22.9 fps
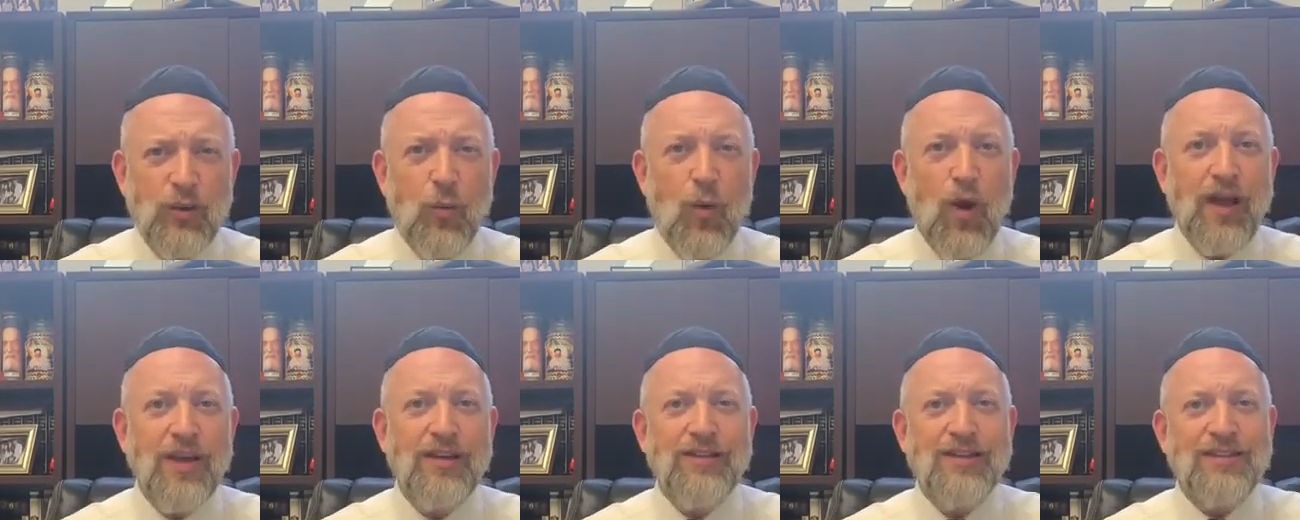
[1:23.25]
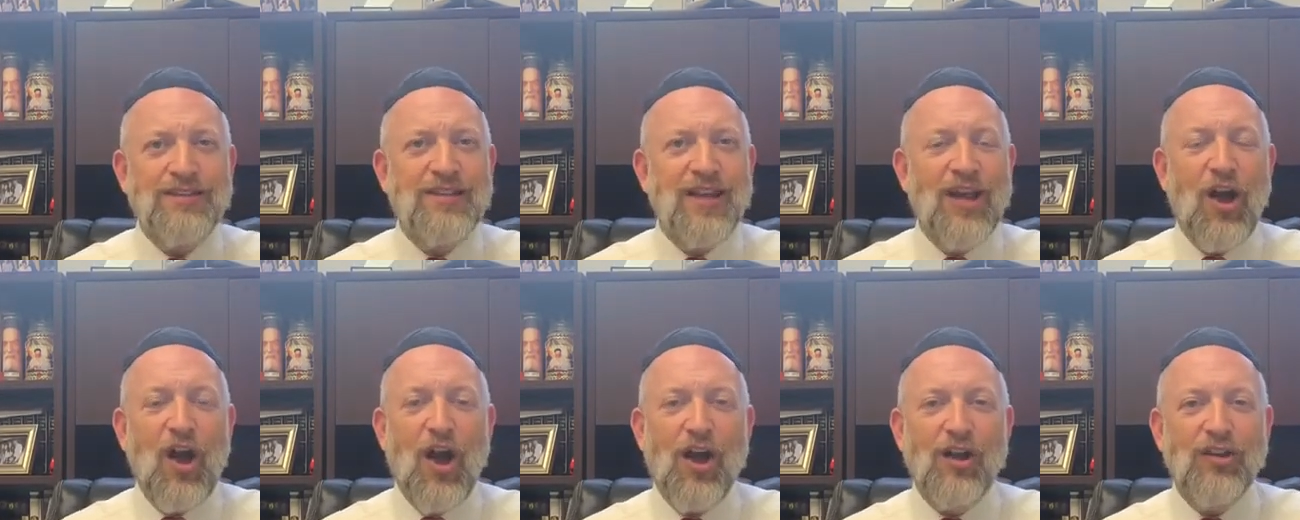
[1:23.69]
Why does it say
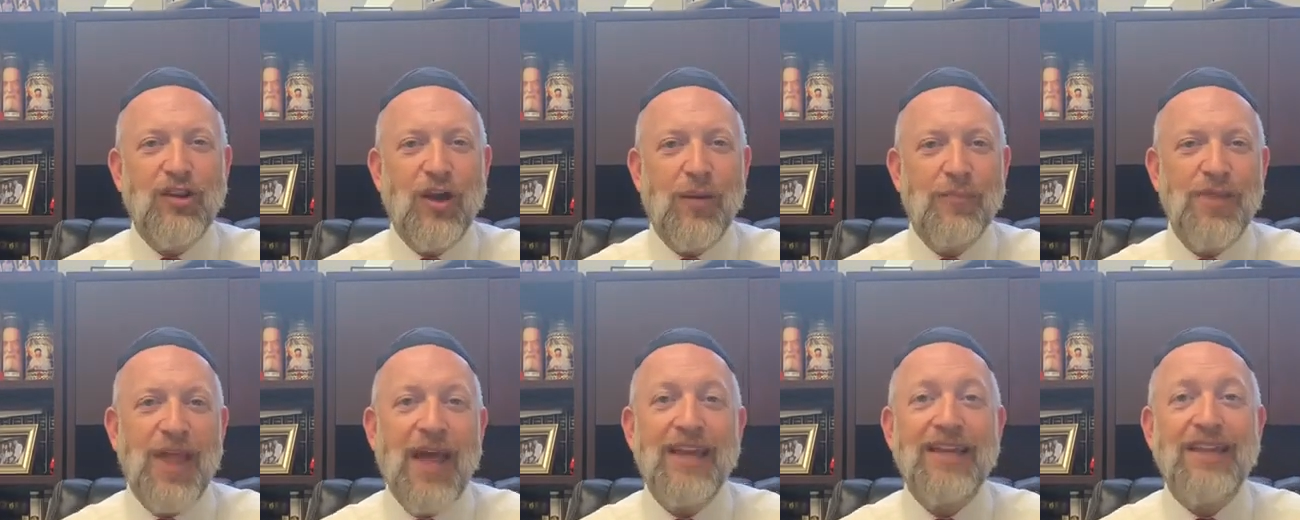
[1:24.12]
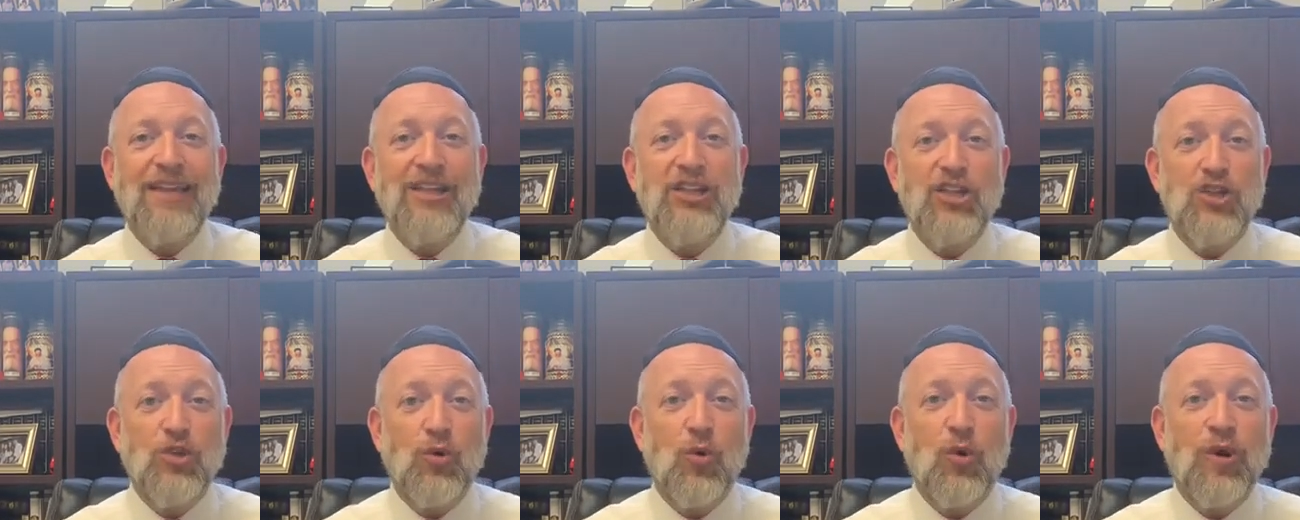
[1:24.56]
Adam, not
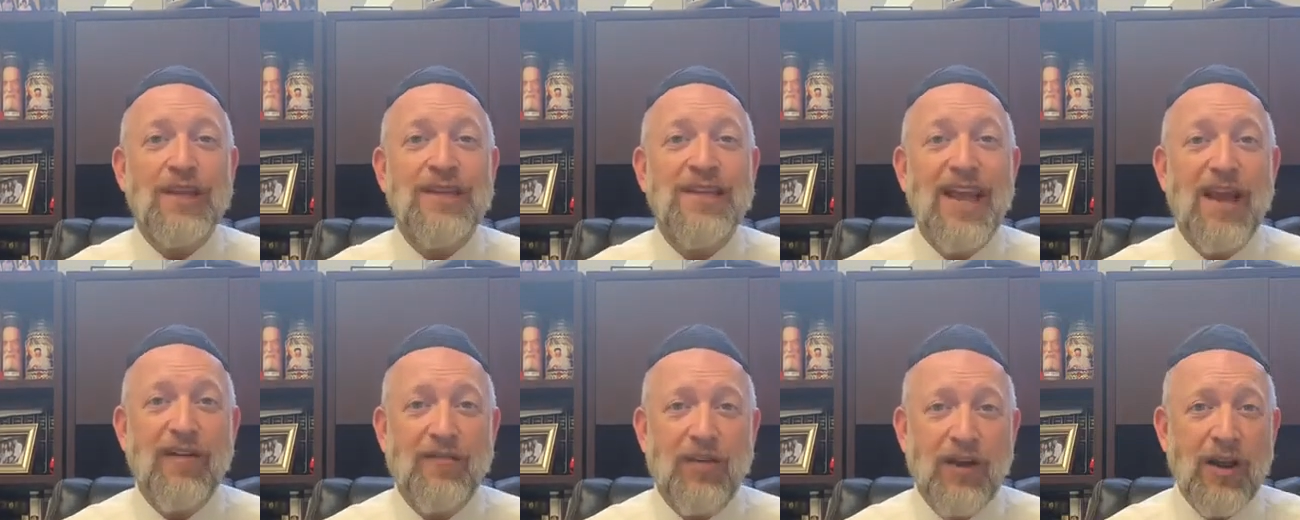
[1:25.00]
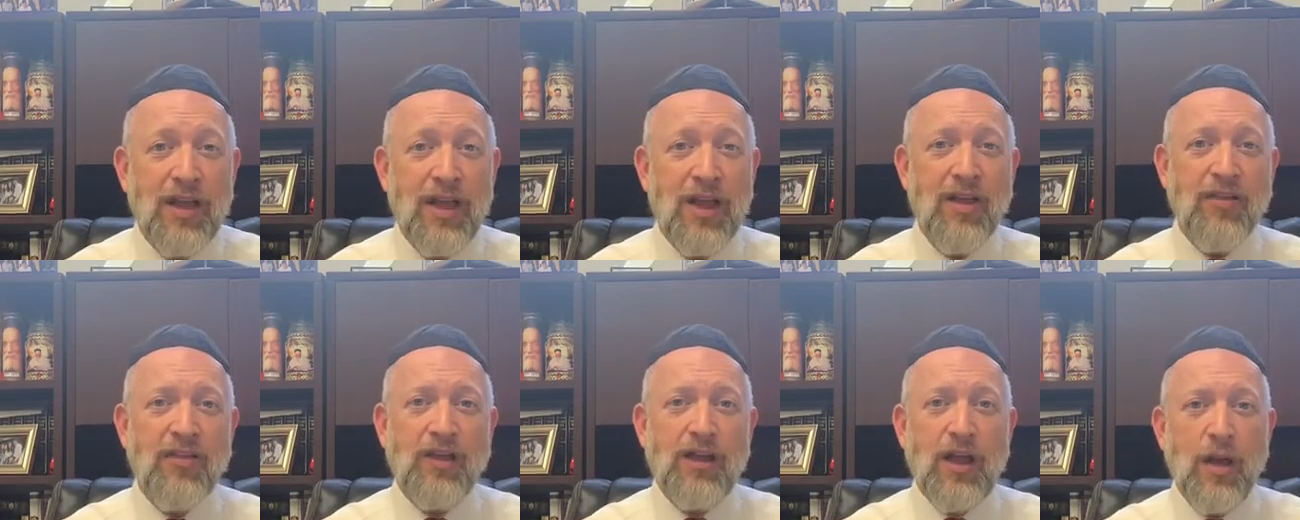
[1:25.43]
Ish or Gever?
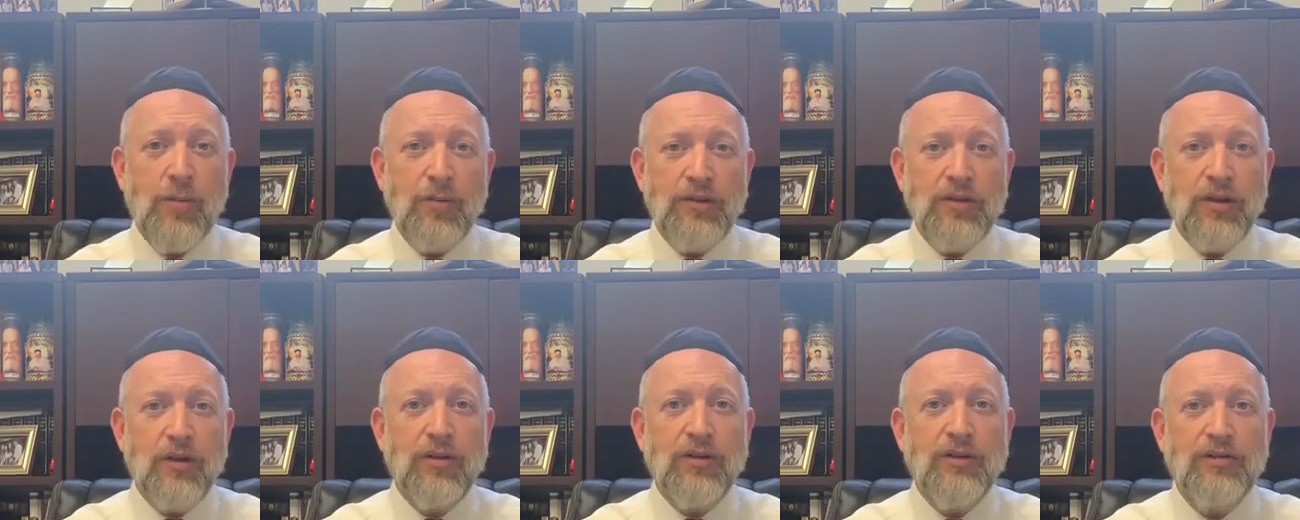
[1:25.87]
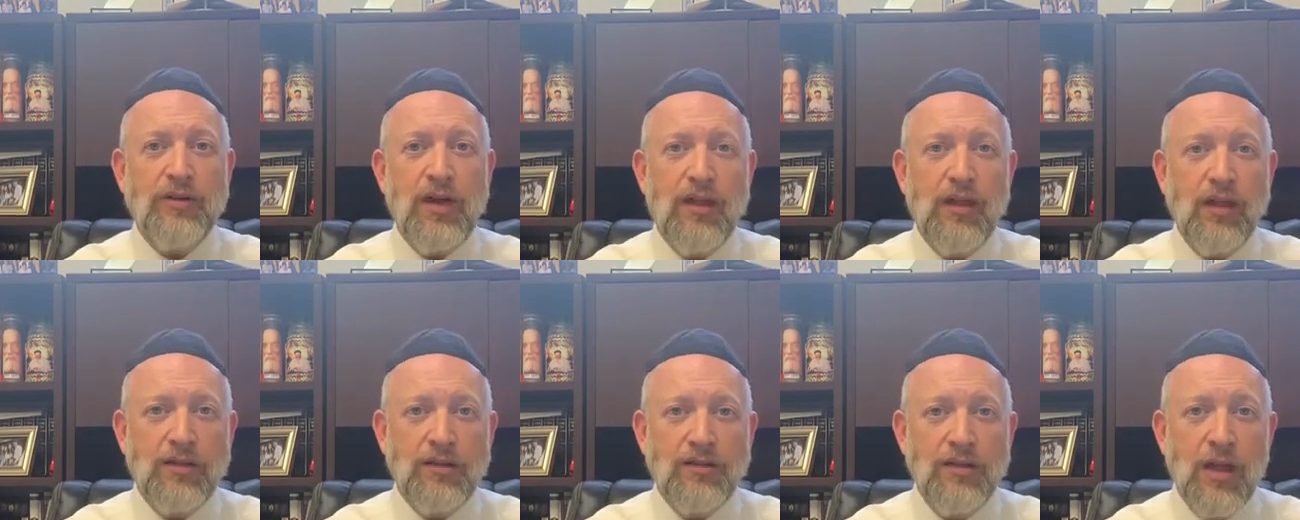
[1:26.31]
The commentaries
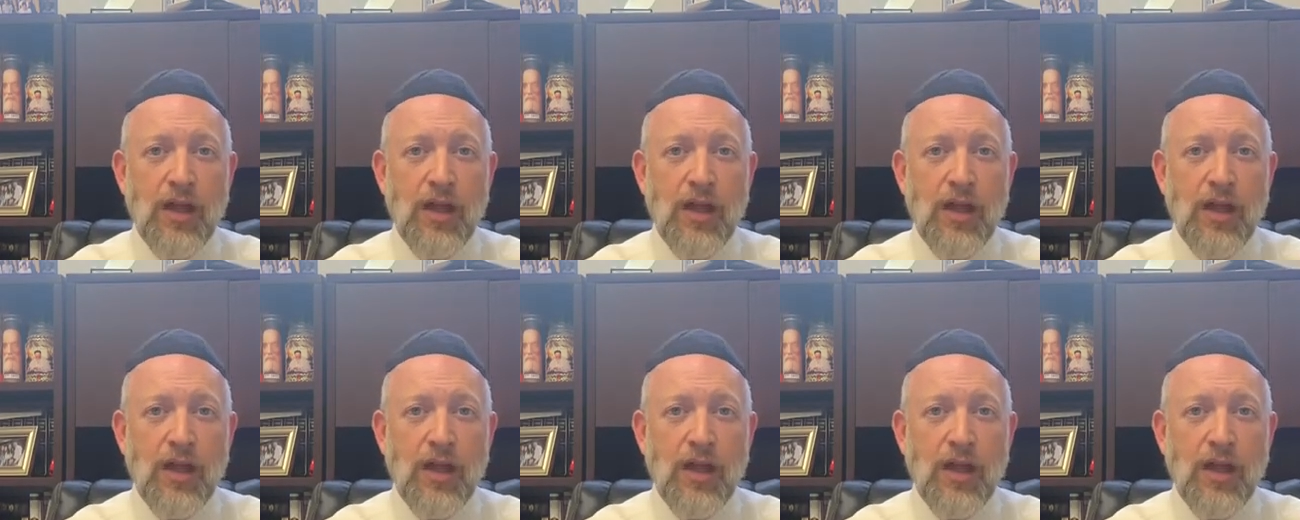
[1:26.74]
tell us.